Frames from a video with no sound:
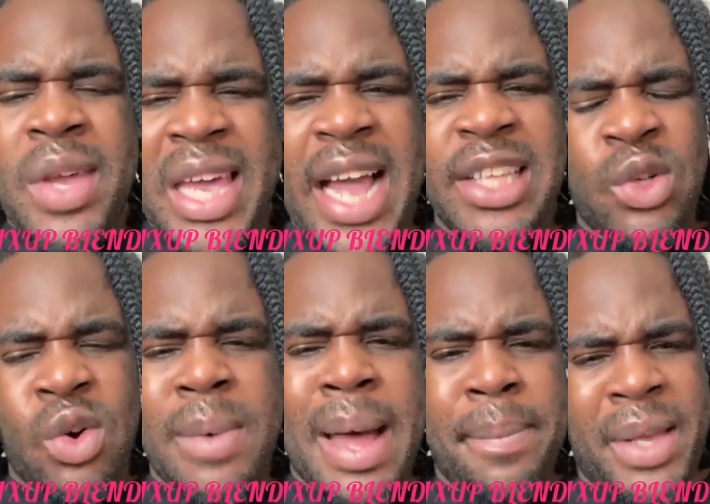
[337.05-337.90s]
We can
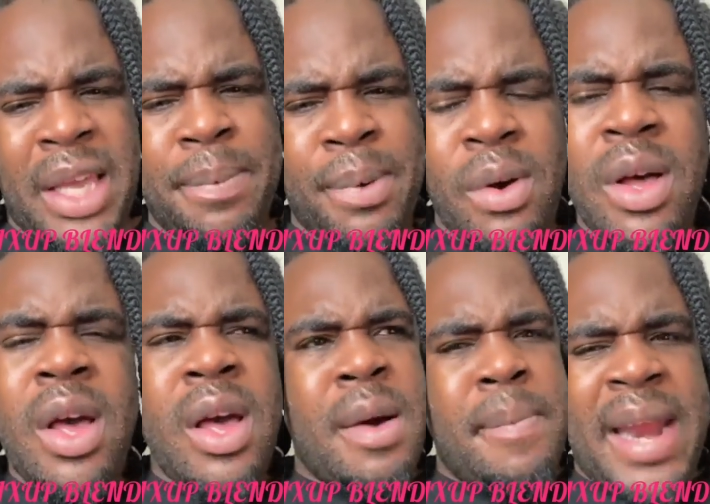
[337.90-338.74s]
talk about people,
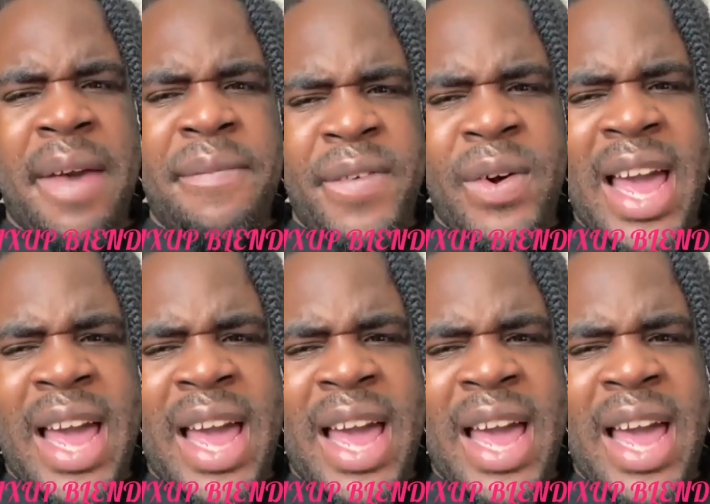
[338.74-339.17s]
but I feel